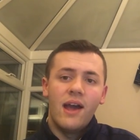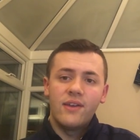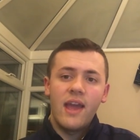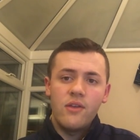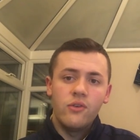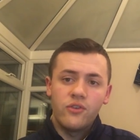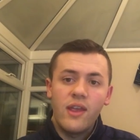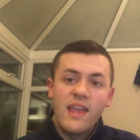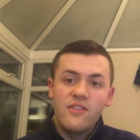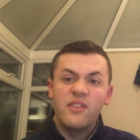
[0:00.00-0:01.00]
and getting us
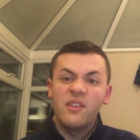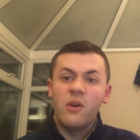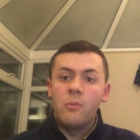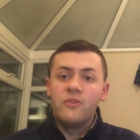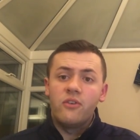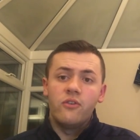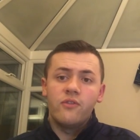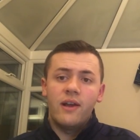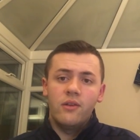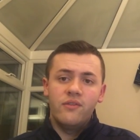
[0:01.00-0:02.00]
into the opposition's
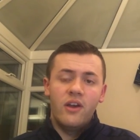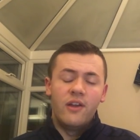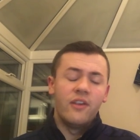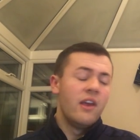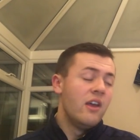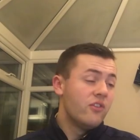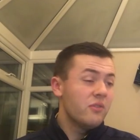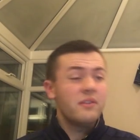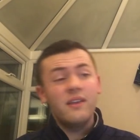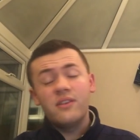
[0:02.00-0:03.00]
final third.
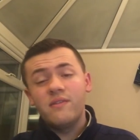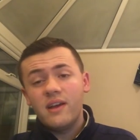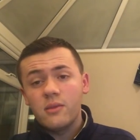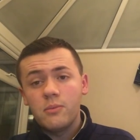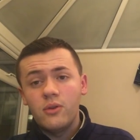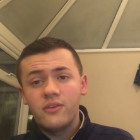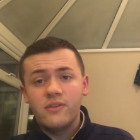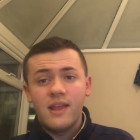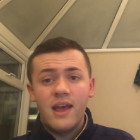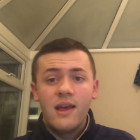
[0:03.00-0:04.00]
Sometimes the final ball
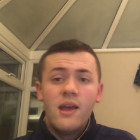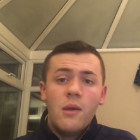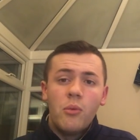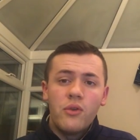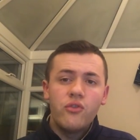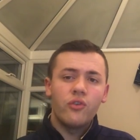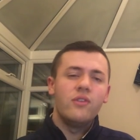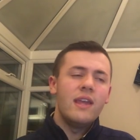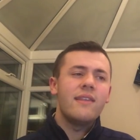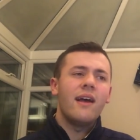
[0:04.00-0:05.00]
isn't there, but we just
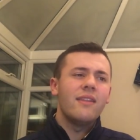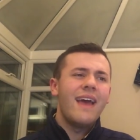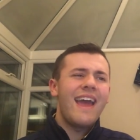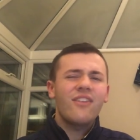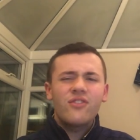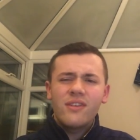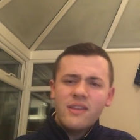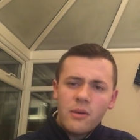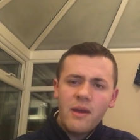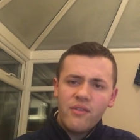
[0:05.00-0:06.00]
need that extra
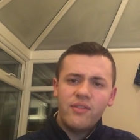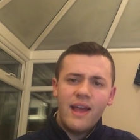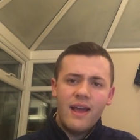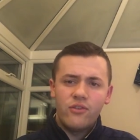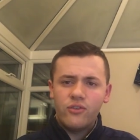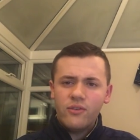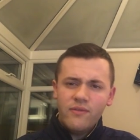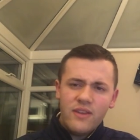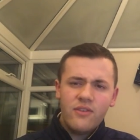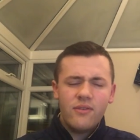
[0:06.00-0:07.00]
little bit of flair, just
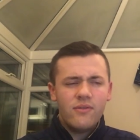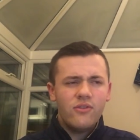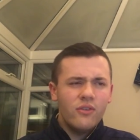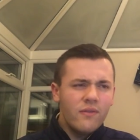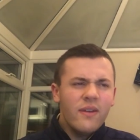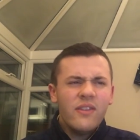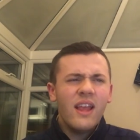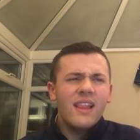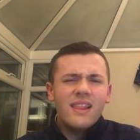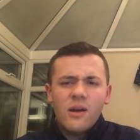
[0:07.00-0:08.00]
something
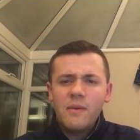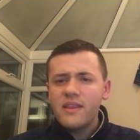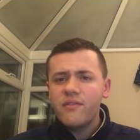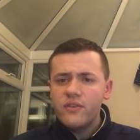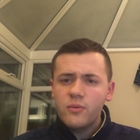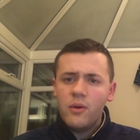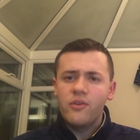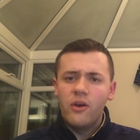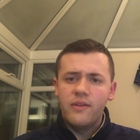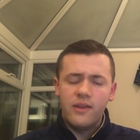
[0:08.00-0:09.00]
a little bit different to what
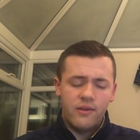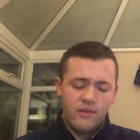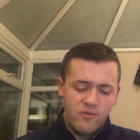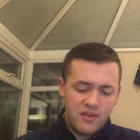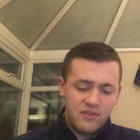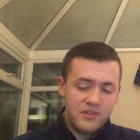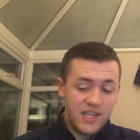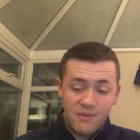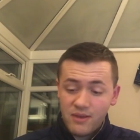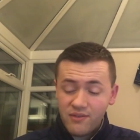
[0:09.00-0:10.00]
we've got in that rest of the
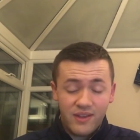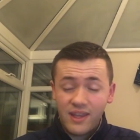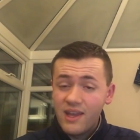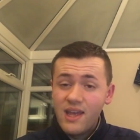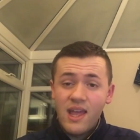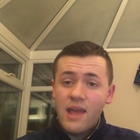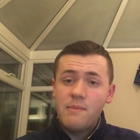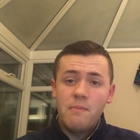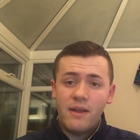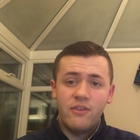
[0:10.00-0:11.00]
team. And I think
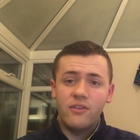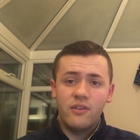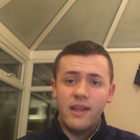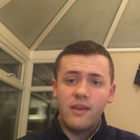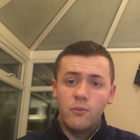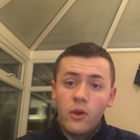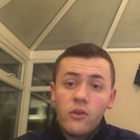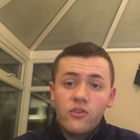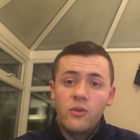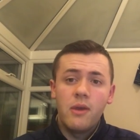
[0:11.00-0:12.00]
him and Matthias Klick
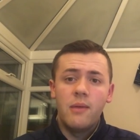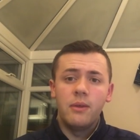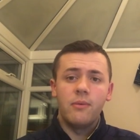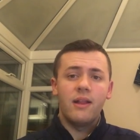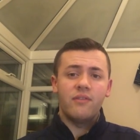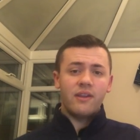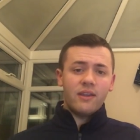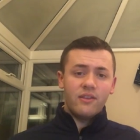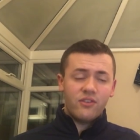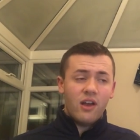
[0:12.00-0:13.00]
worked superbly well. I
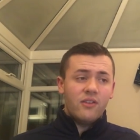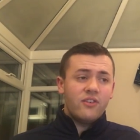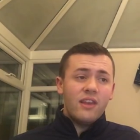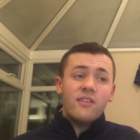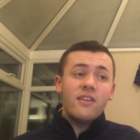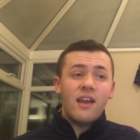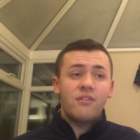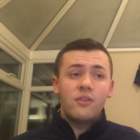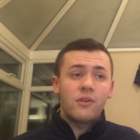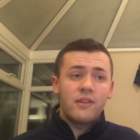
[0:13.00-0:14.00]
think at the start of the season, you
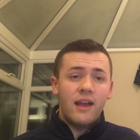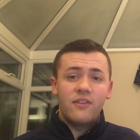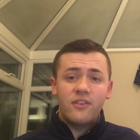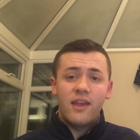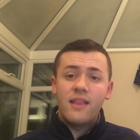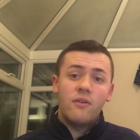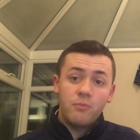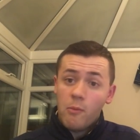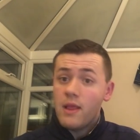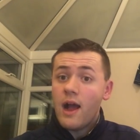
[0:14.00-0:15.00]
have to look at that and say that
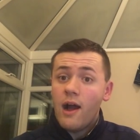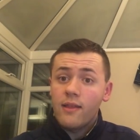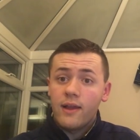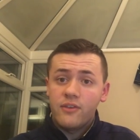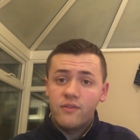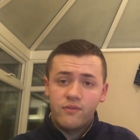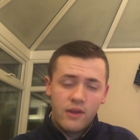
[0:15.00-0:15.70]
was probably the highlight